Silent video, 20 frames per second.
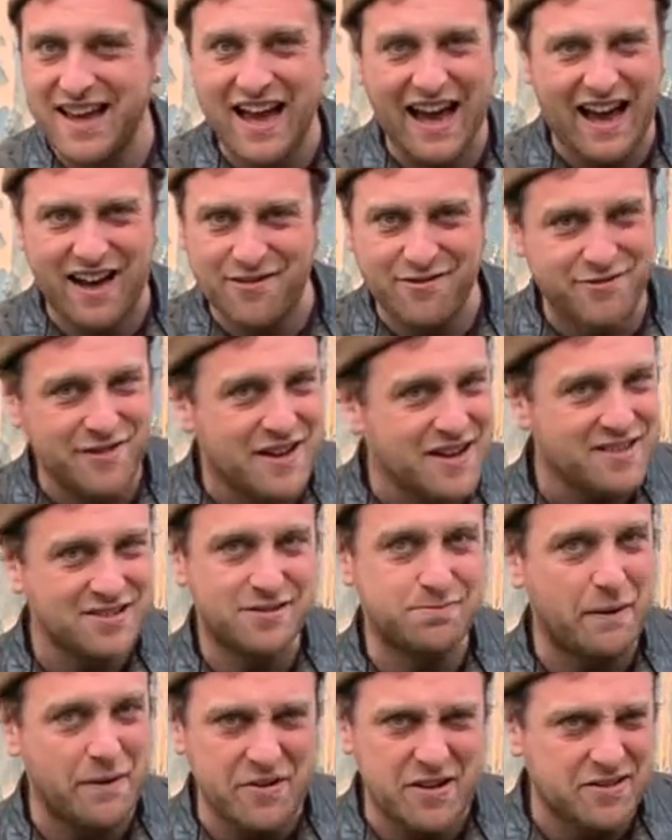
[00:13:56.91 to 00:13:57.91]
have
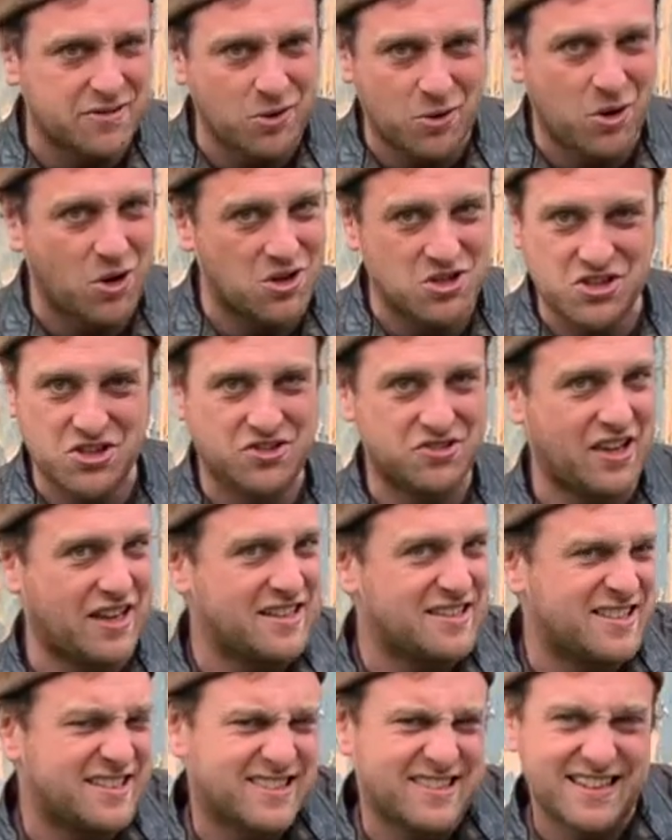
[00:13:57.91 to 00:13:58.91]
spirits or conscious
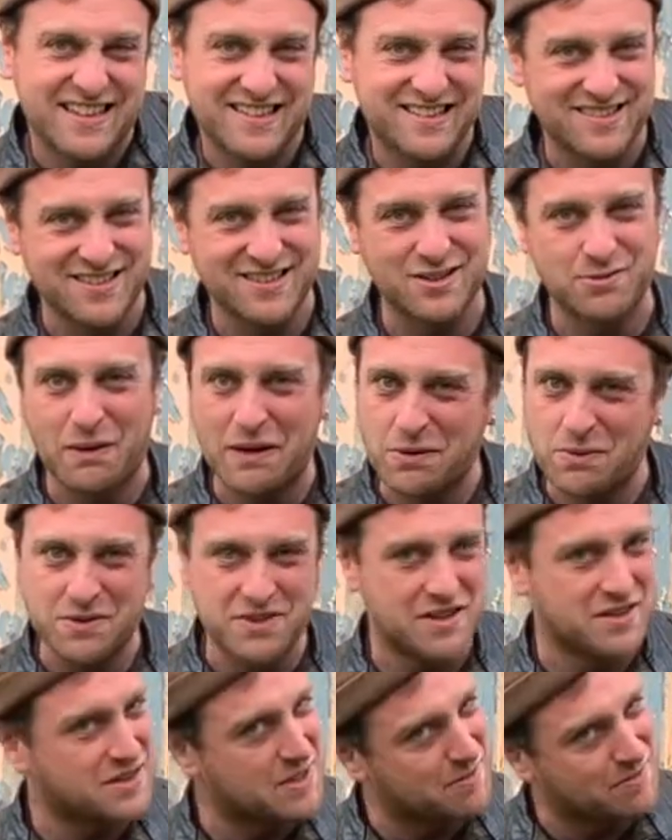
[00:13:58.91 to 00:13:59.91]
entities that dwell
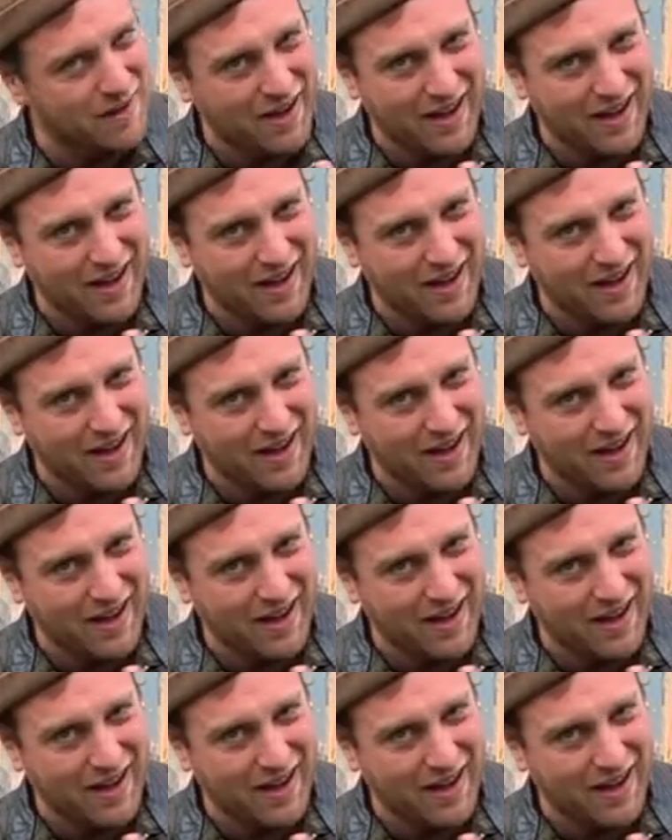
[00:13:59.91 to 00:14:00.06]
within them,